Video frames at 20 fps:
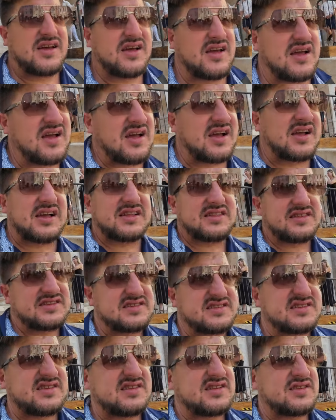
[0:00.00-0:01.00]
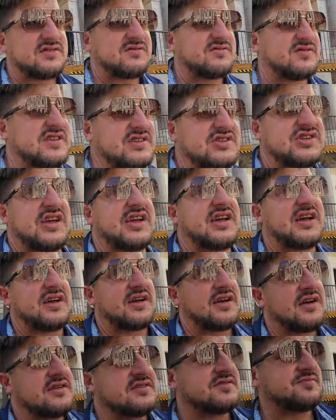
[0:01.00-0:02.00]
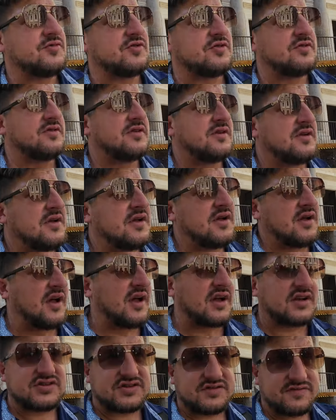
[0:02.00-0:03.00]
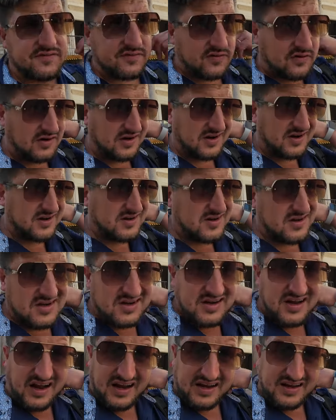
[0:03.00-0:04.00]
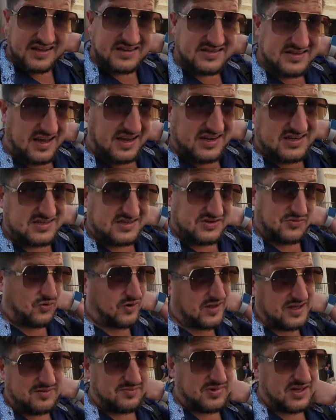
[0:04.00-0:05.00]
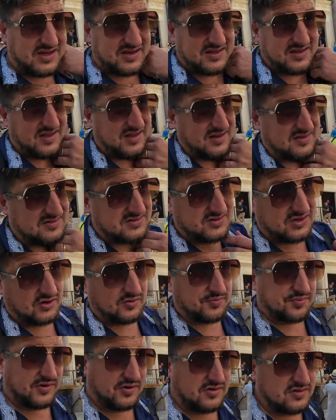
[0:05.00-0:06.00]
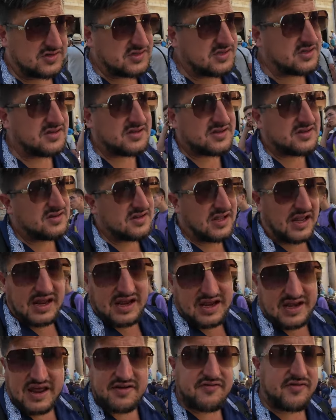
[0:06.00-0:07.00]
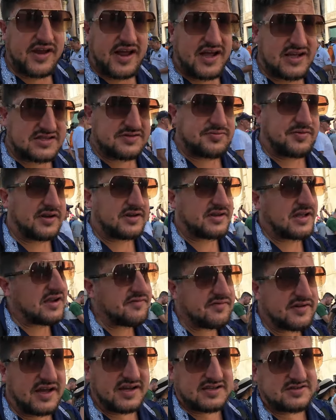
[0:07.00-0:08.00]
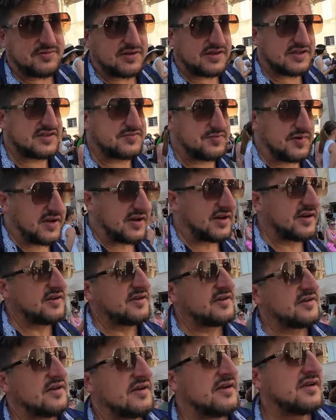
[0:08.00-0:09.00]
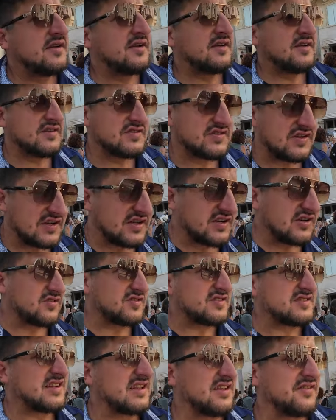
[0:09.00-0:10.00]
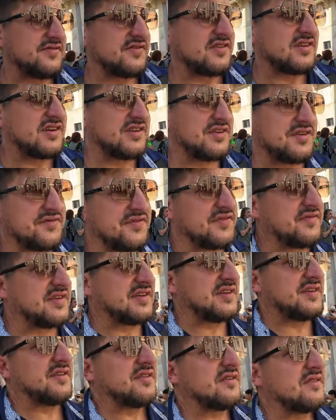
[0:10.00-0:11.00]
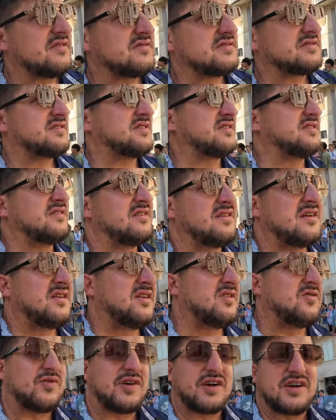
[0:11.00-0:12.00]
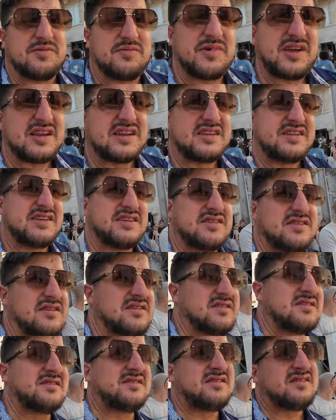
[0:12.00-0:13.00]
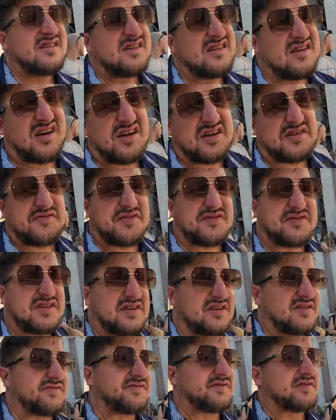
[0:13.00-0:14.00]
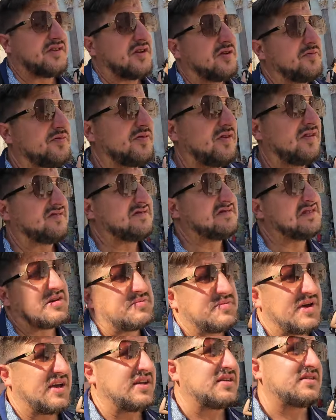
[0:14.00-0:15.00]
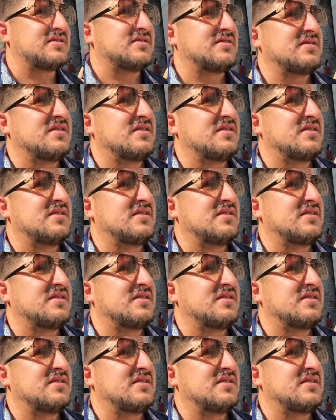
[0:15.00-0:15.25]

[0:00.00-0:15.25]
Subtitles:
I got this new DJI Osmo Action 4, and it's actually way better than GoPros in every aspect is better. So I'm gonna go sell it for 150 euros. We already made a deal, 150 euros for the GoPro. It's not bad.